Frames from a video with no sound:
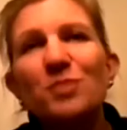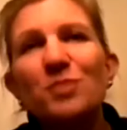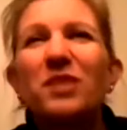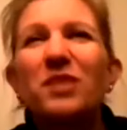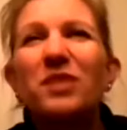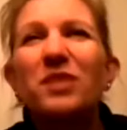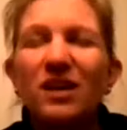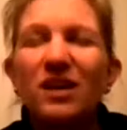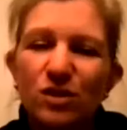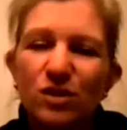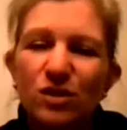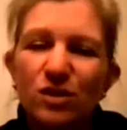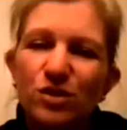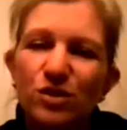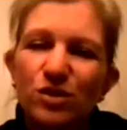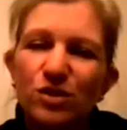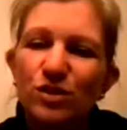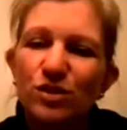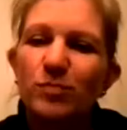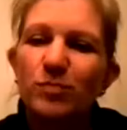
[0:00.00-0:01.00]
but I
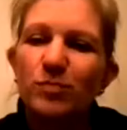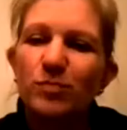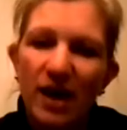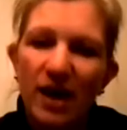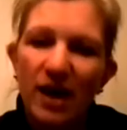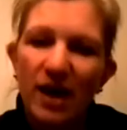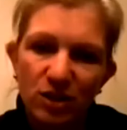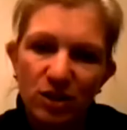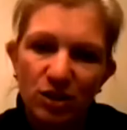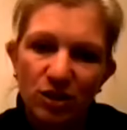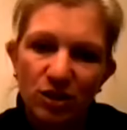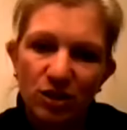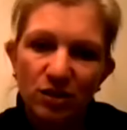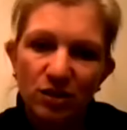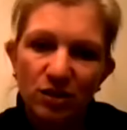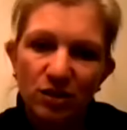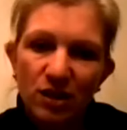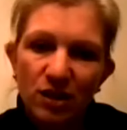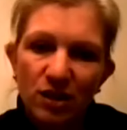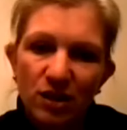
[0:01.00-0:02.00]
understood the passion.
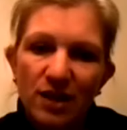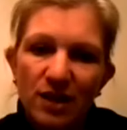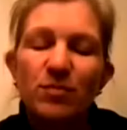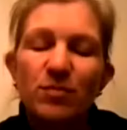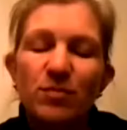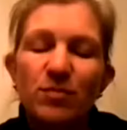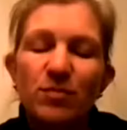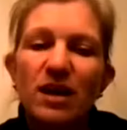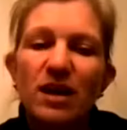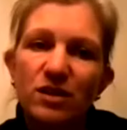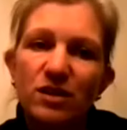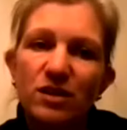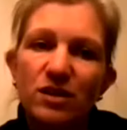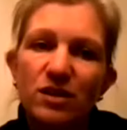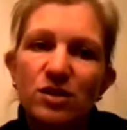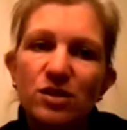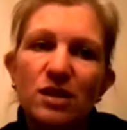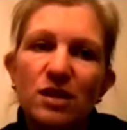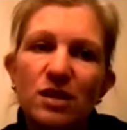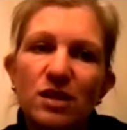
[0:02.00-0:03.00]
And by
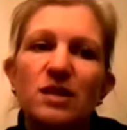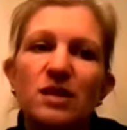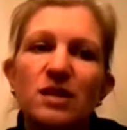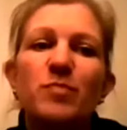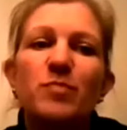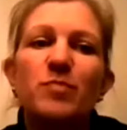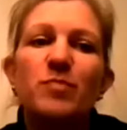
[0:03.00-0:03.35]
understanding the